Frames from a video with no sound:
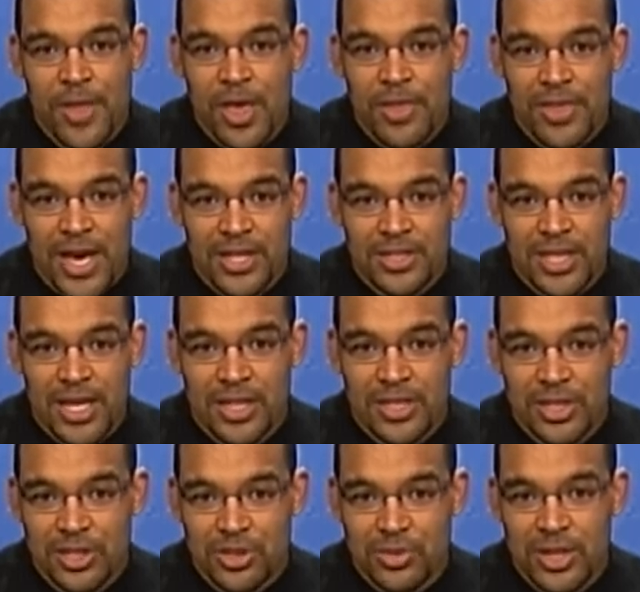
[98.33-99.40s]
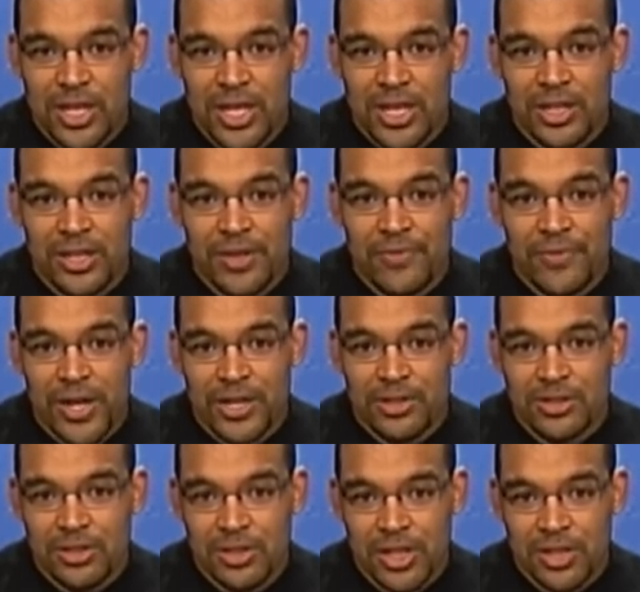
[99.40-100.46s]
That day in history, Hinckley
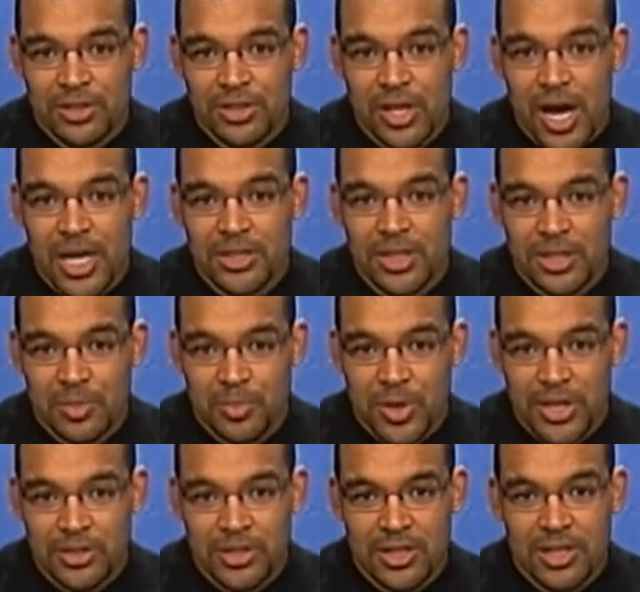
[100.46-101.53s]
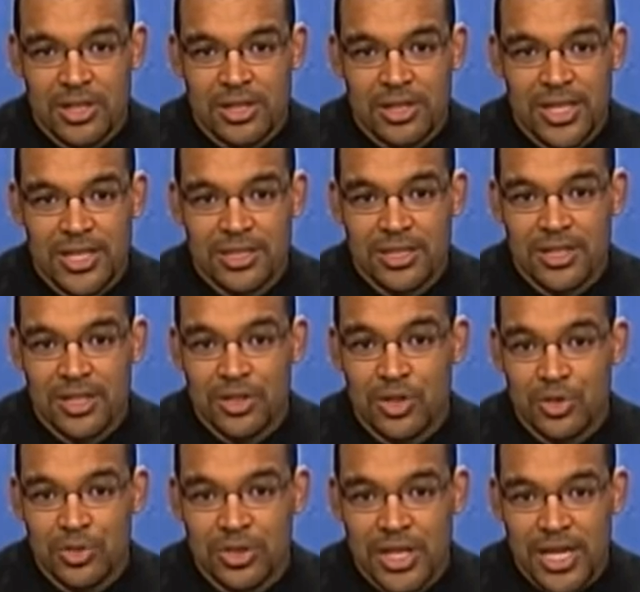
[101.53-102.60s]
fired 6 shots at the president in less than
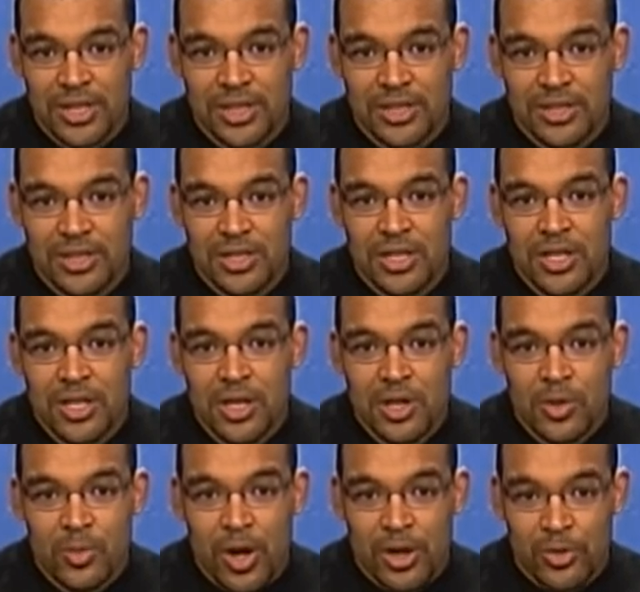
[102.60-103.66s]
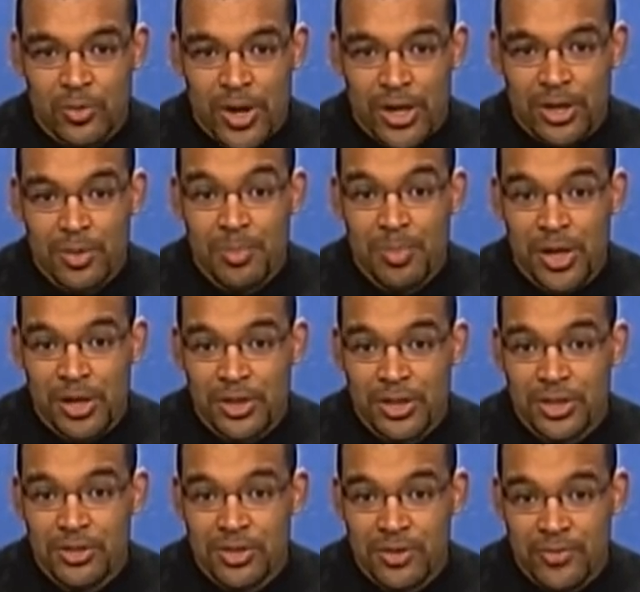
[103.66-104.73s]
2 seconds. Ronald Reagan
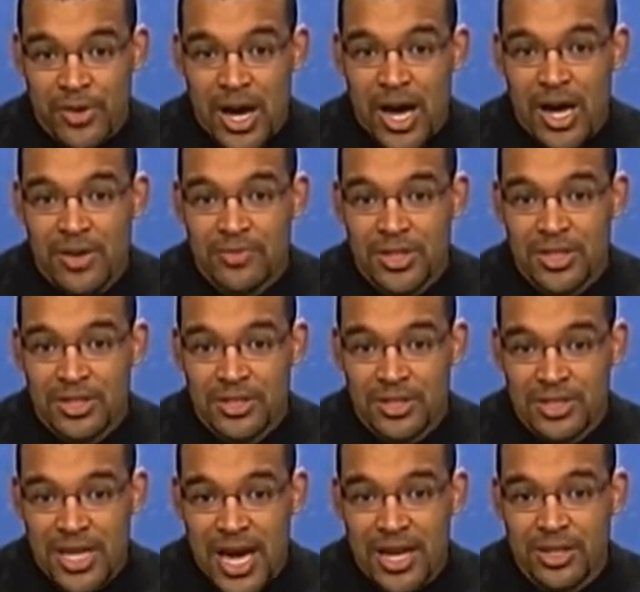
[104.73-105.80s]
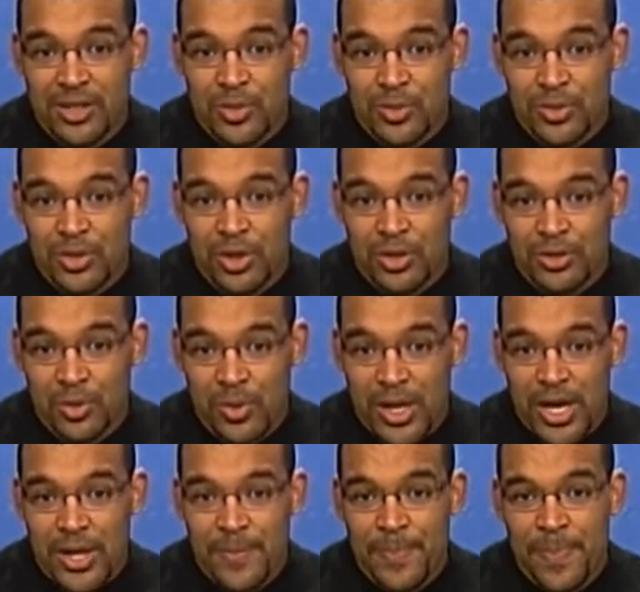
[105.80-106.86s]
barely survived and his attacker was hauled
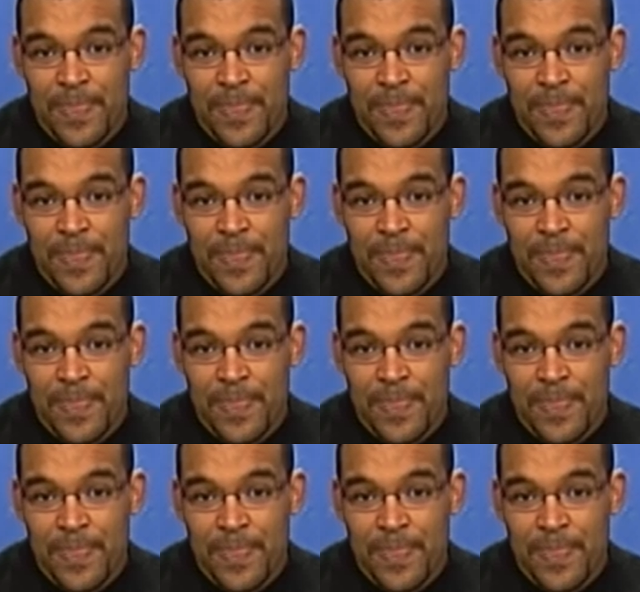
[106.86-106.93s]
away.